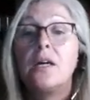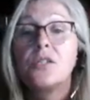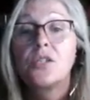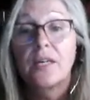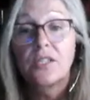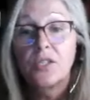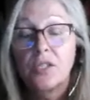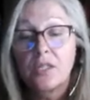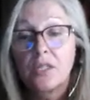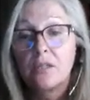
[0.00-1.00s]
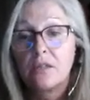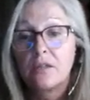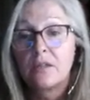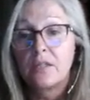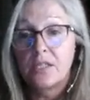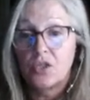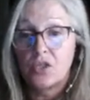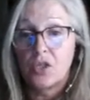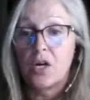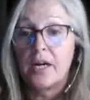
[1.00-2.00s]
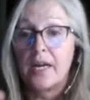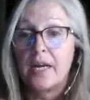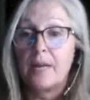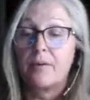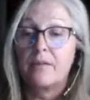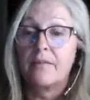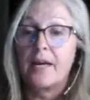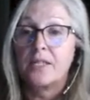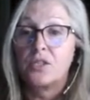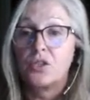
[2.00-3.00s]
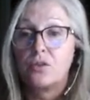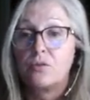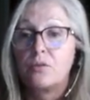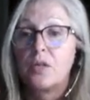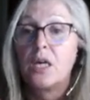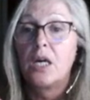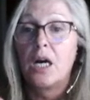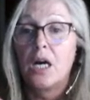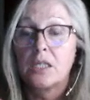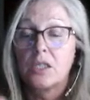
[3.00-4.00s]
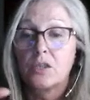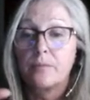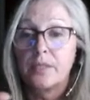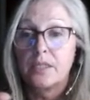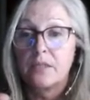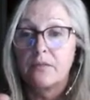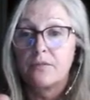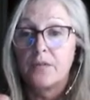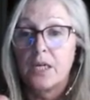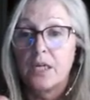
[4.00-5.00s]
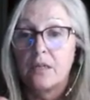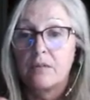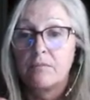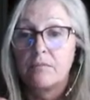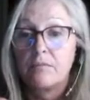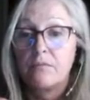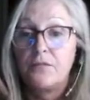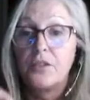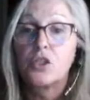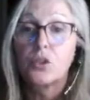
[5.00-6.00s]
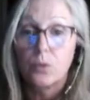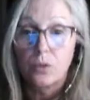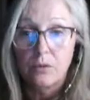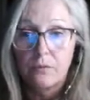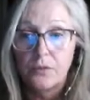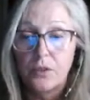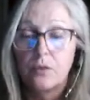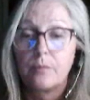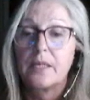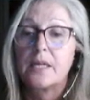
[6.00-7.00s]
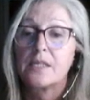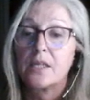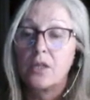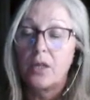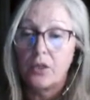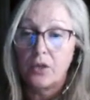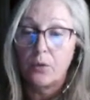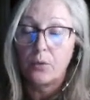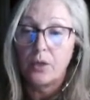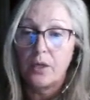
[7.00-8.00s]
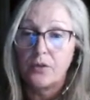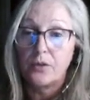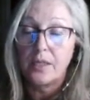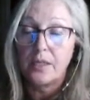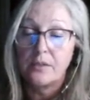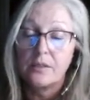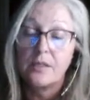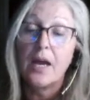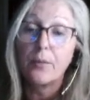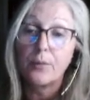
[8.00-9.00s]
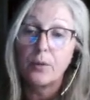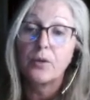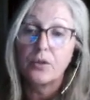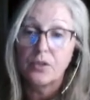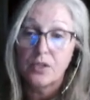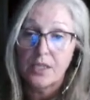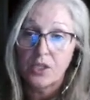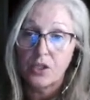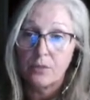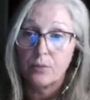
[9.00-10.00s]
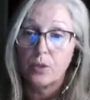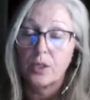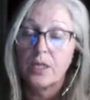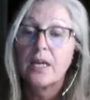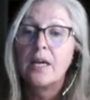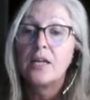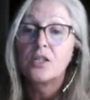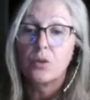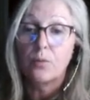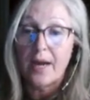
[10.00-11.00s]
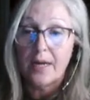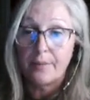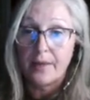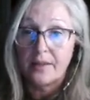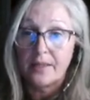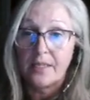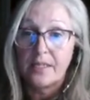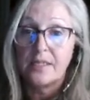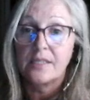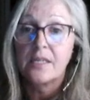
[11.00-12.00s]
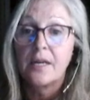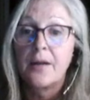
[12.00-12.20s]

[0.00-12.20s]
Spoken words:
So I took this chart and I provided you a little bit of visual view, because to help you with your discussion board, to write about these,